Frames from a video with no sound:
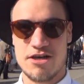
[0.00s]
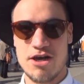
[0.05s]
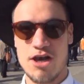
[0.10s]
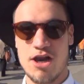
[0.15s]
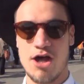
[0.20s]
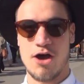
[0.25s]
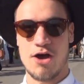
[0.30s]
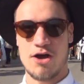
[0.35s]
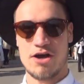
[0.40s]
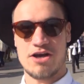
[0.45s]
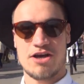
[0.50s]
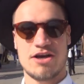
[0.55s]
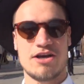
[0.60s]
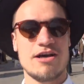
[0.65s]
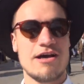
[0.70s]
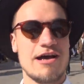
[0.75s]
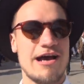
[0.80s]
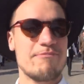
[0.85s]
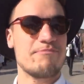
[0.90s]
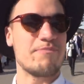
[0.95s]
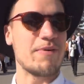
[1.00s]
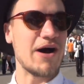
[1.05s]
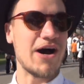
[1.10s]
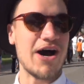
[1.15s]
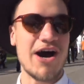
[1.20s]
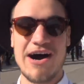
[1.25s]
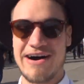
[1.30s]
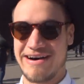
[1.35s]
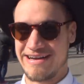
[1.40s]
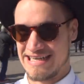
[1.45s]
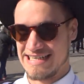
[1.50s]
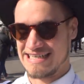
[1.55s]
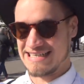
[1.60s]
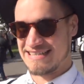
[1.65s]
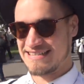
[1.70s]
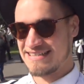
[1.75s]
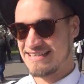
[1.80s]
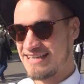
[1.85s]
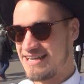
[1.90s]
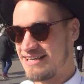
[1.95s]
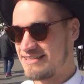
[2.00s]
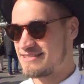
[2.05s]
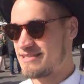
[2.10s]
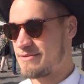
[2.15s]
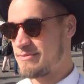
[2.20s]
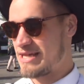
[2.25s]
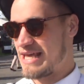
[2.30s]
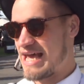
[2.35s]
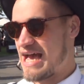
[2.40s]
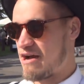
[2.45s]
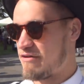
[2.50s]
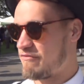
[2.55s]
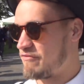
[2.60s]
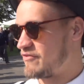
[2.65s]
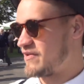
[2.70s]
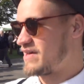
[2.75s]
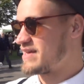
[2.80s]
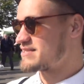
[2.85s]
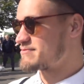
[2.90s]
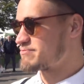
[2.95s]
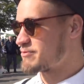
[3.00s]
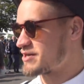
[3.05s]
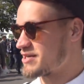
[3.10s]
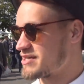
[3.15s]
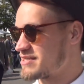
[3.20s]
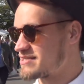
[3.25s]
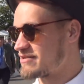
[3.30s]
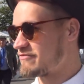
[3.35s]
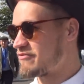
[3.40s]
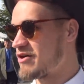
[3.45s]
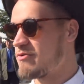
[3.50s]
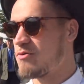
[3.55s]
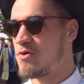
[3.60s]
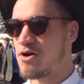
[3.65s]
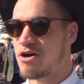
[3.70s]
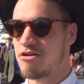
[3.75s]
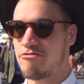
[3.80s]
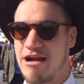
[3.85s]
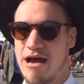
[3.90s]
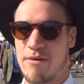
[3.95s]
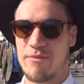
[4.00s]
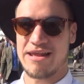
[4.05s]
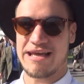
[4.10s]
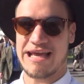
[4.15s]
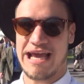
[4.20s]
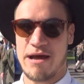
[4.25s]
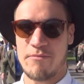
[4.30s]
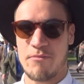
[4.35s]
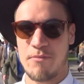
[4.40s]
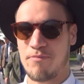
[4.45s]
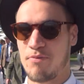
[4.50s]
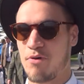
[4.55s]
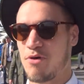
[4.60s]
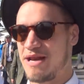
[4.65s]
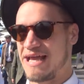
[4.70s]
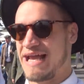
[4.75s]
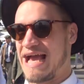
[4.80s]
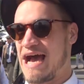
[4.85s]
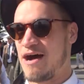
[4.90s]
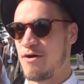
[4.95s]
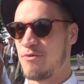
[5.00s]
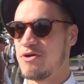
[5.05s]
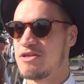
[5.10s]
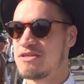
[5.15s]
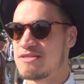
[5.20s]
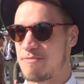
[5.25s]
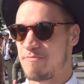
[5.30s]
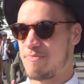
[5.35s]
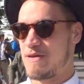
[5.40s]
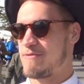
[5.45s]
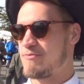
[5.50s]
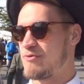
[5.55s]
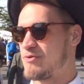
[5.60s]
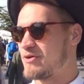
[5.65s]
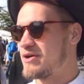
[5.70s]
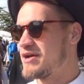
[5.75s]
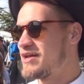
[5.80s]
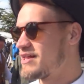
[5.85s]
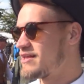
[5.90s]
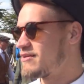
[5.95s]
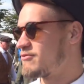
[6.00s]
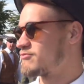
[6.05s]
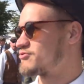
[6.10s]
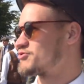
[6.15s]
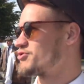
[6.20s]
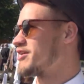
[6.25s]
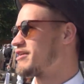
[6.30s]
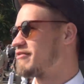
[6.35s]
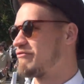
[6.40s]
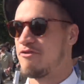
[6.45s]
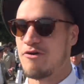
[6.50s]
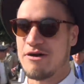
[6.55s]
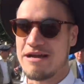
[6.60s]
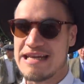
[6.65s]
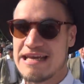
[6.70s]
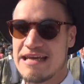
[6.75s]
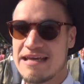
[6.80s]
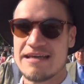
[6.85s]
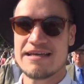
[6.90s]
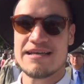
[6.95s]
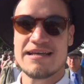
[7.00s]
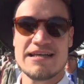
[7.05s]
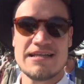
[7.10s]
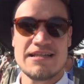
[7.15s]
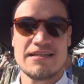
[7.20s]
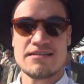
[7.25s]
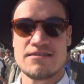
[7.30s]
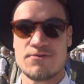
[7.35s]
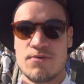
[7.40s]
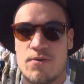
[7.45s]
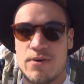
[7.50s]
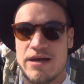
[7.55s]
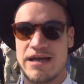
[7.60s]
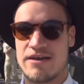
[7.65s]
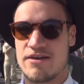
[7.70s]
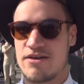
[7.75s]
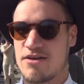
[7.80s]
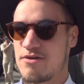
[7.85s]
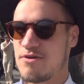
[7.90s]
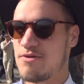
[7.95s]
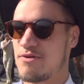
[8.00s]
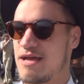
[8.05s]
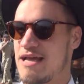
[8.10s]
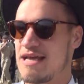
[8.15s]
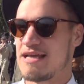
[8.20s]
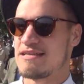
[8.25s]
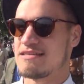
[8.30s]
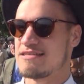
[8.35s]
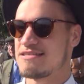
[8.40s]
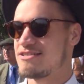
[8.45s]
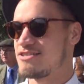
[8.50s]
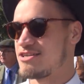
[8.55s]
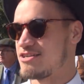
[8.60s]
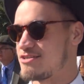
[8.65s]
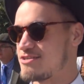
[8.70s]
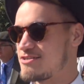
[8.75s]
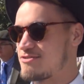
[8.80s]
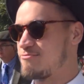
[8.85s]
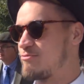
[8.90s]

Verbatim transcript: look behind at some of the outfits, because if I walk around with the camera pointing outwards and people try to avoid it, so what we're going to do is just